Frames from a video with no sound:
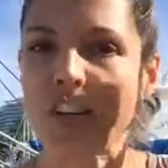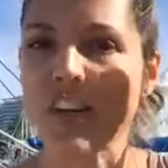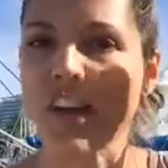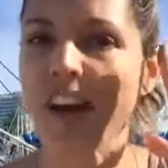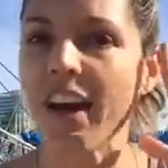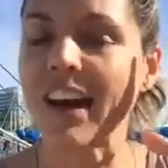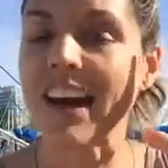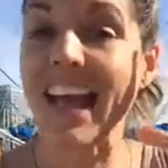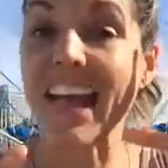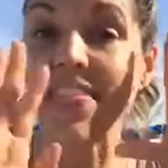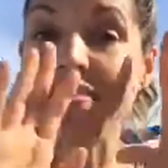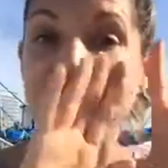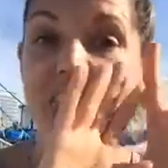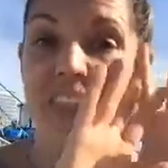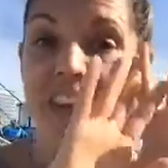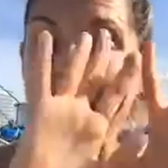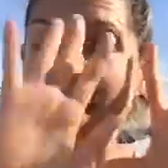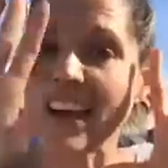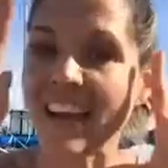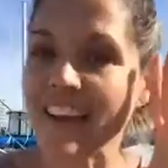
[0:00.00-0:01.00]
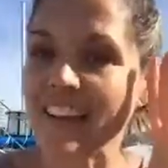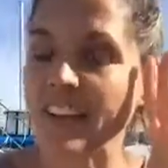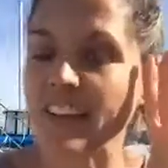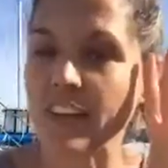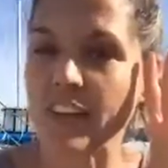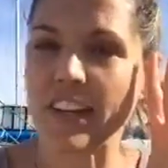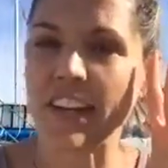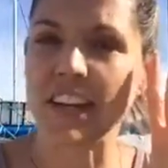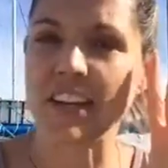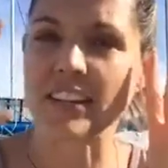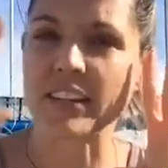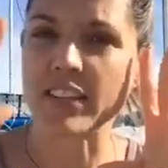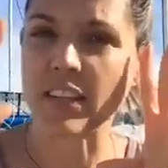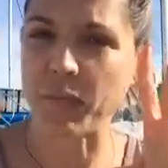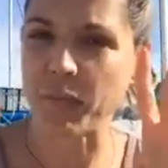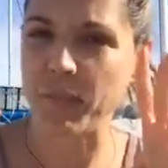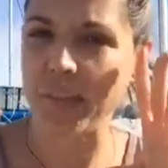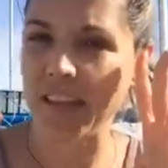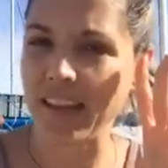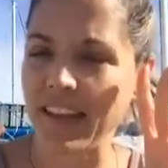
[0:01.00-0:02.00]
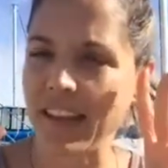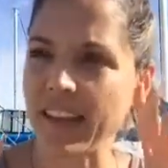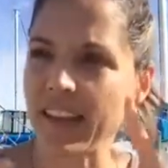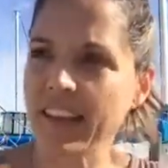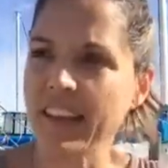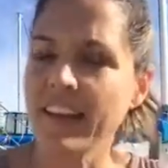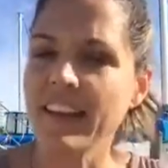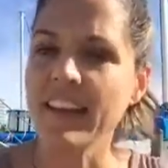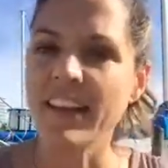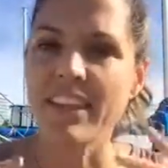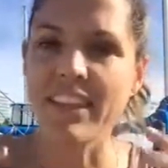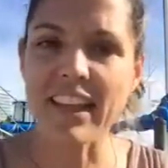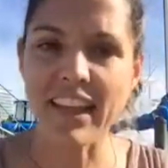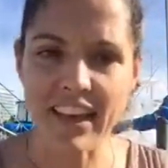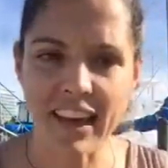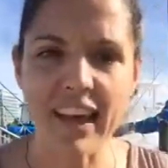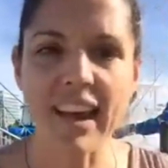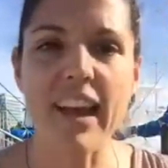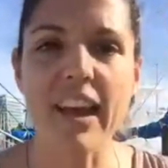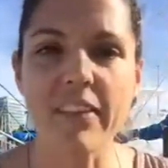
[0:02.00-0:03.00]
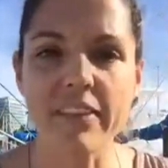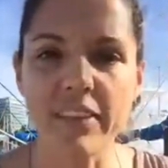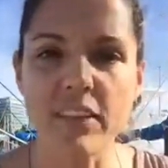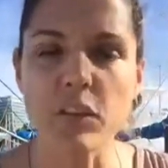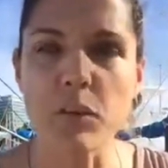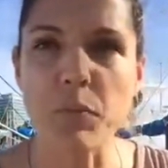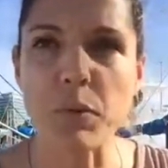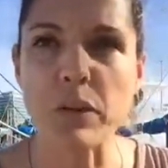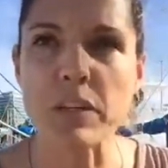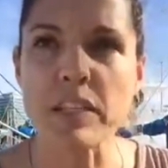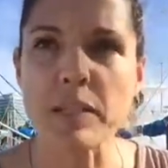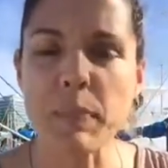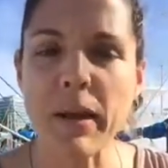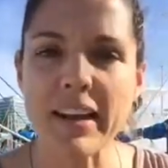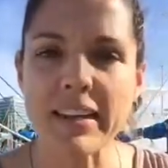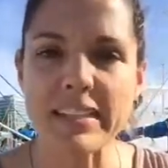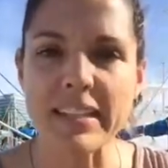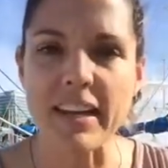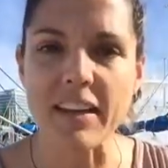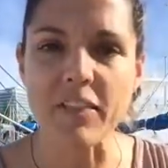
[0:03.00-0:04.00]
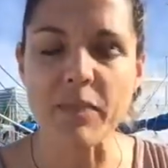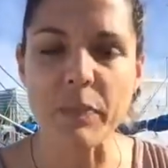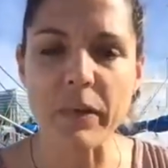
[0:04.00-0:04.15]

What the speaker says: on, and then I look at something, then I have a new perspective.